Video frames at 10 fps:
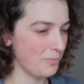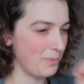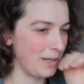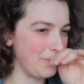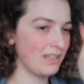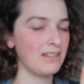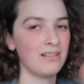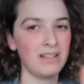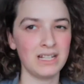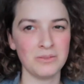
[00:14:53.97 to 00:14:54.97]
but
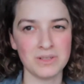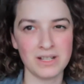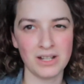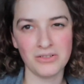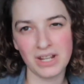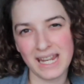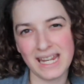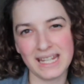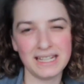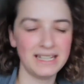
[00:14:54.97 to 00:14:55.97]
the lighting was not
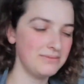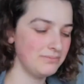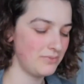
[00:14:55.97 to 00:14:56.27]
great and I